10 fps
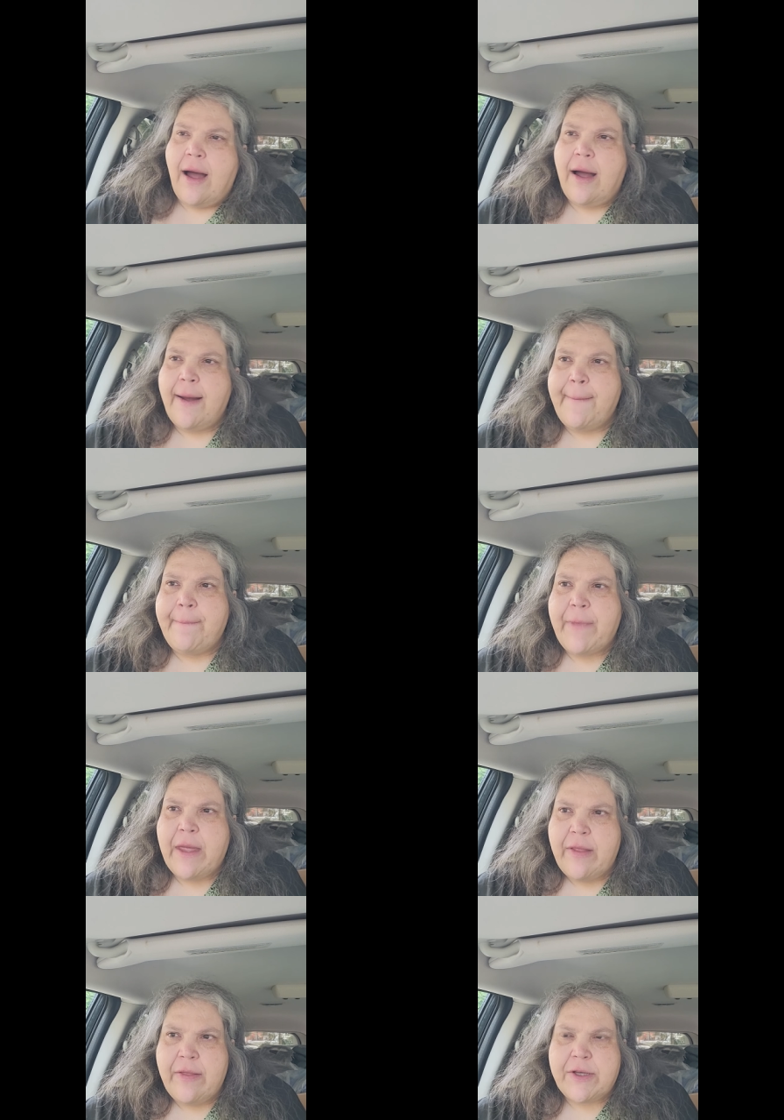Um,
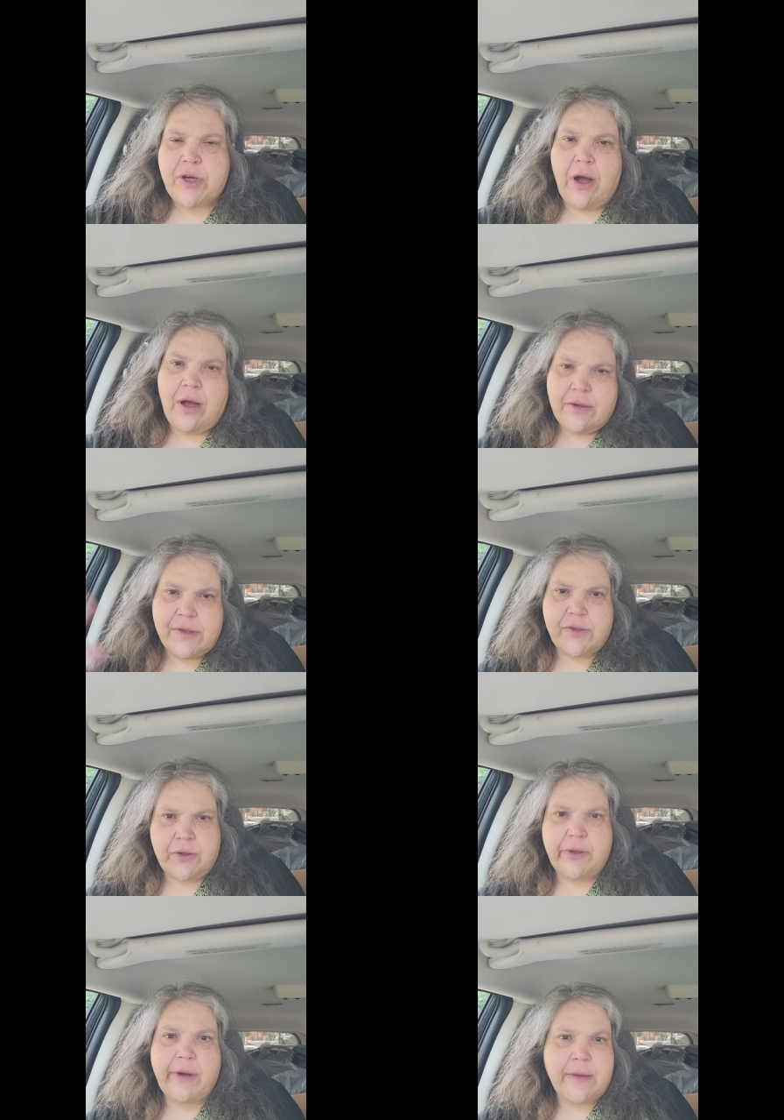and then the Tongs
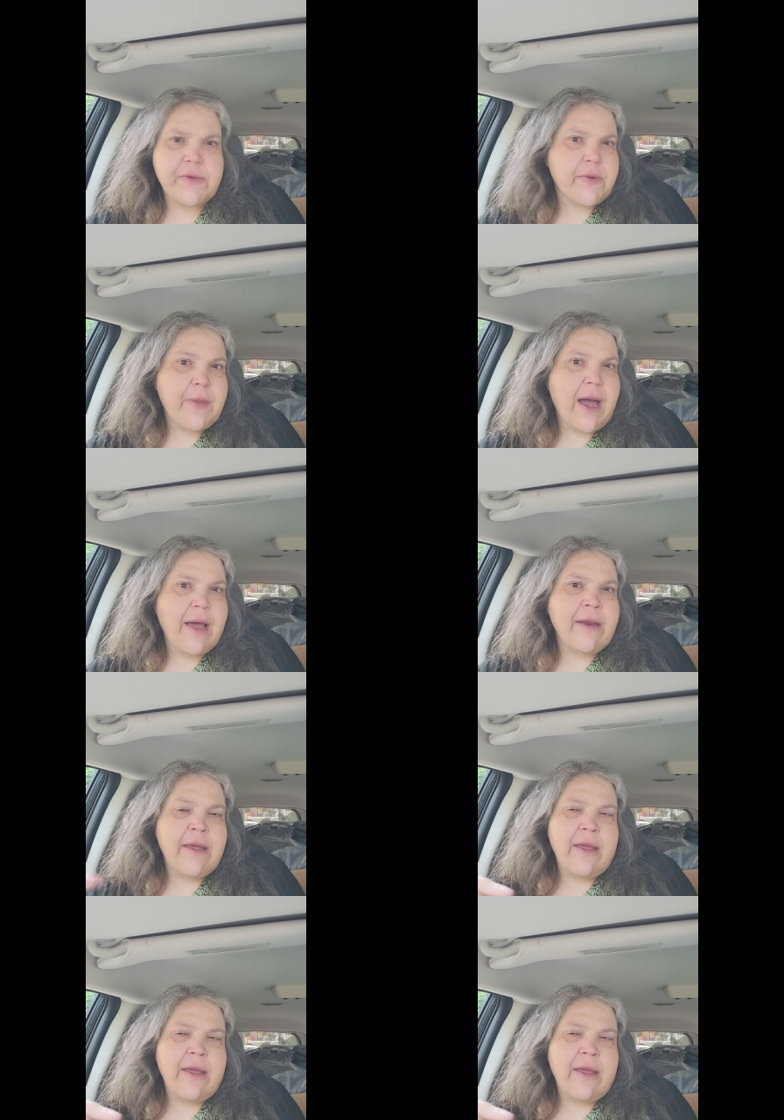took their names from that.